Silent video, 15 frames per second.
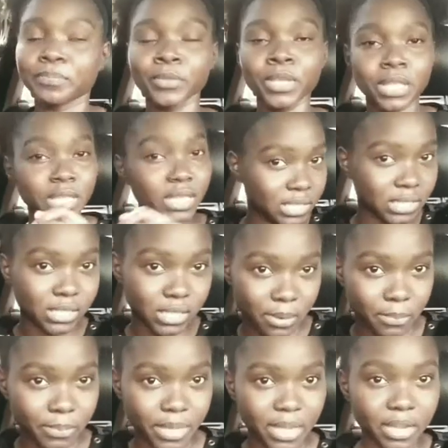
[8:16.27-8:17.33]
This
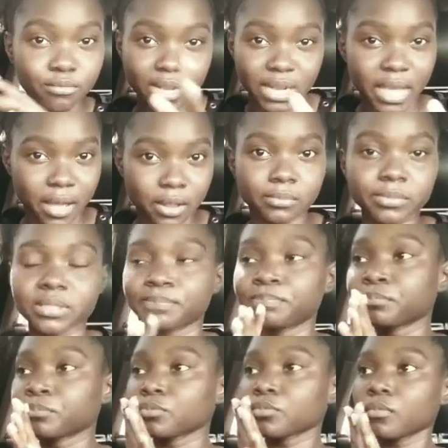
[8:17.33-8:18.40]
tip, it really helps.
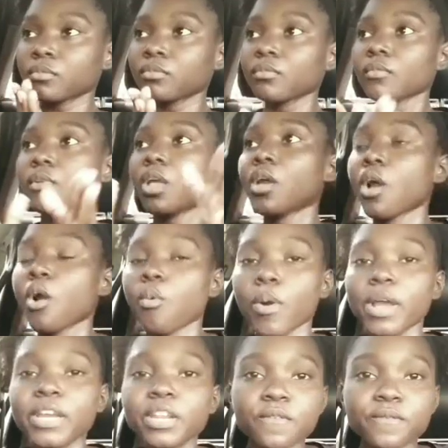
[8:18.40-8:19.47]

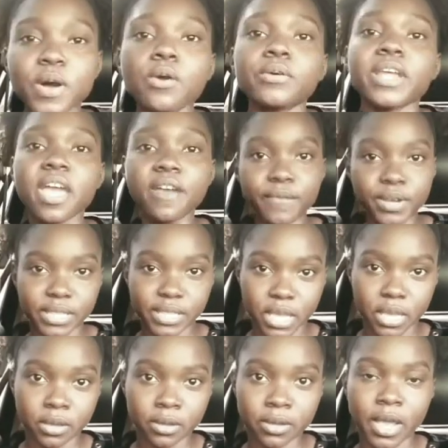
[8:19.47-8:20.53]
When you found
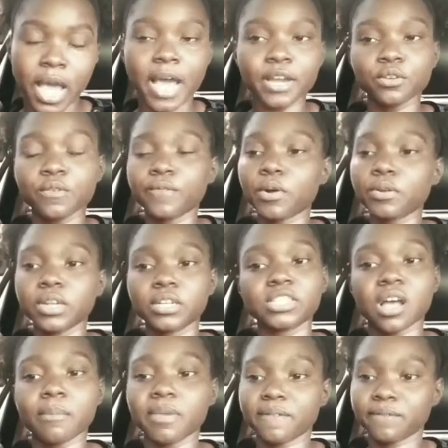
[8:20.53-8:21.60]
everything and you found your
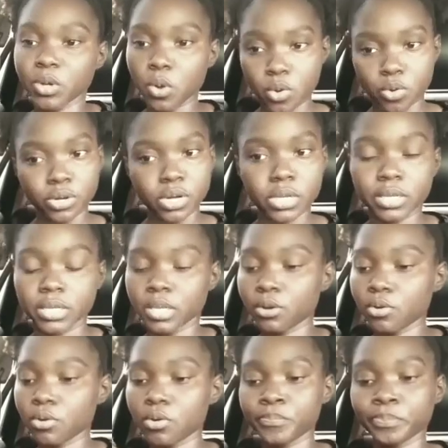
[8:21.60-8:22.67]
job, you found,
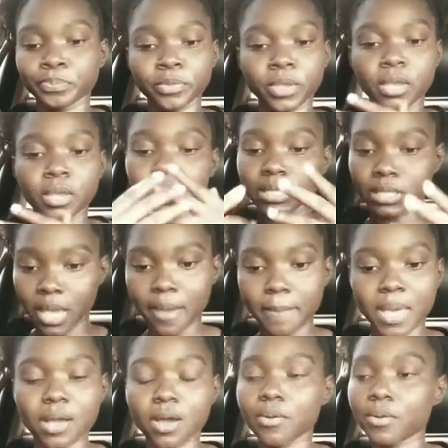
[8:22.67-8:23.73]
yeah,
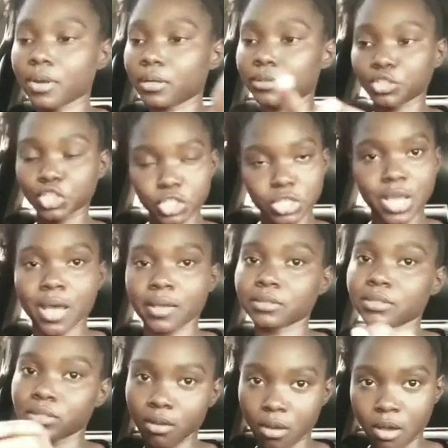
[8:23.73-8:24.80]
may I go with she
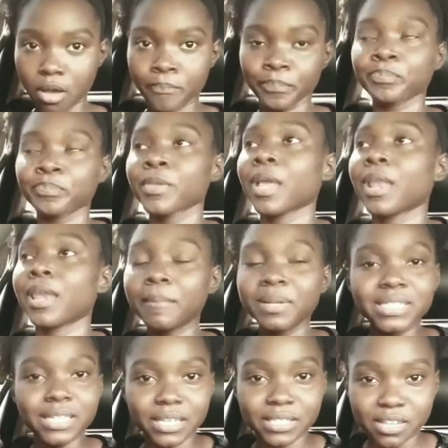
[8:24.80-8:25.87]
and so. Let me
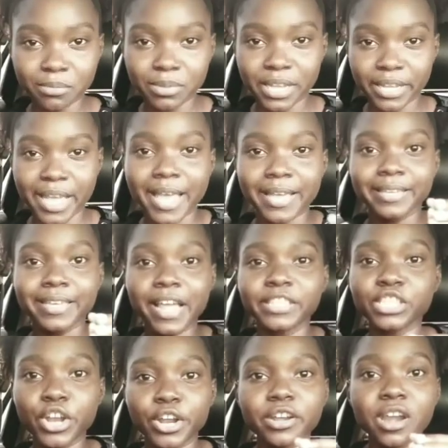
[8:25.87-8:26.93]
tell you something.
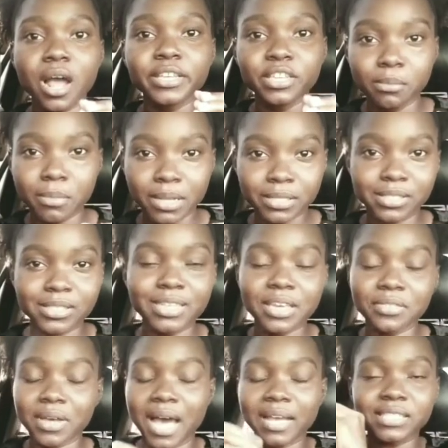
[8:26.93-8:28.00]
Get your documents
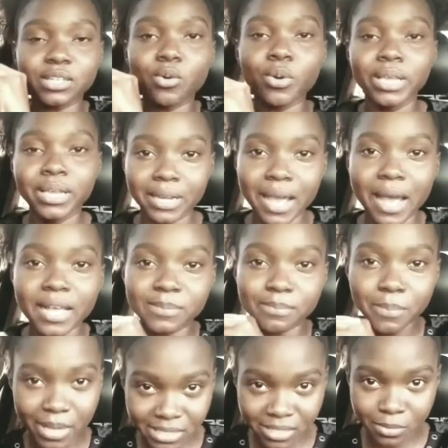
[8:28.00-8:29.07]
together as quickly as
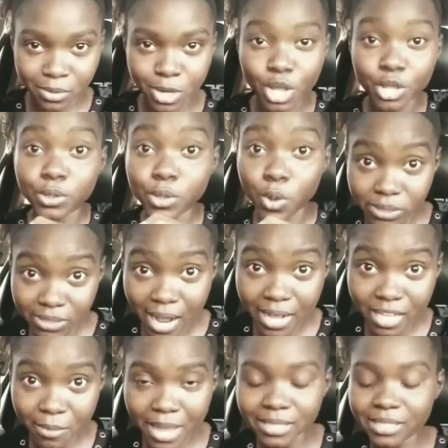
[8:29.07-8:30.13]
possible. Those
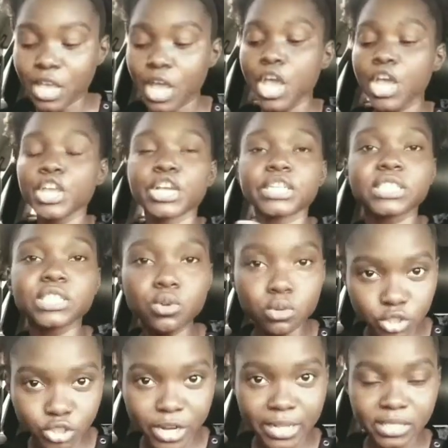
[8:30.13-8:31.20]
documents, your
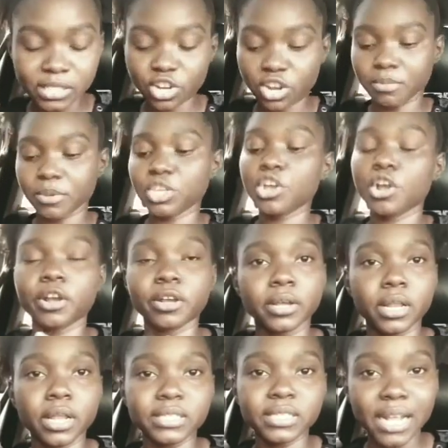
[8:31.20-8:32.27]
school transcript, your
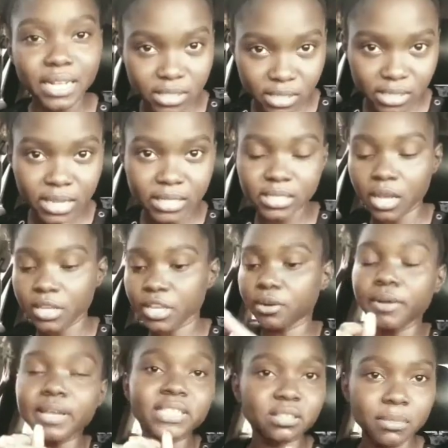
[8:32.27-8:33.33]
status letter, your
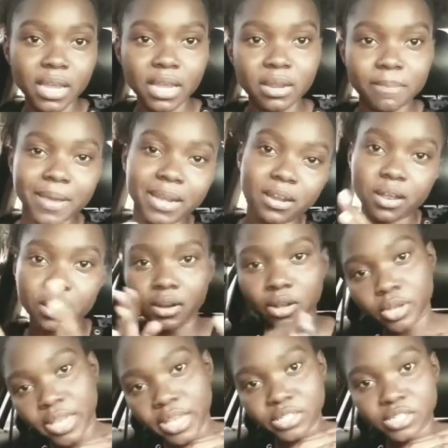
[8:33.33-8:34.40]
resume, depending on the
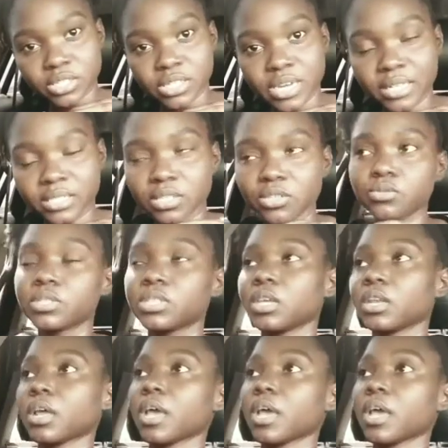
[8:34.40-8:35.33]
agency that you're using,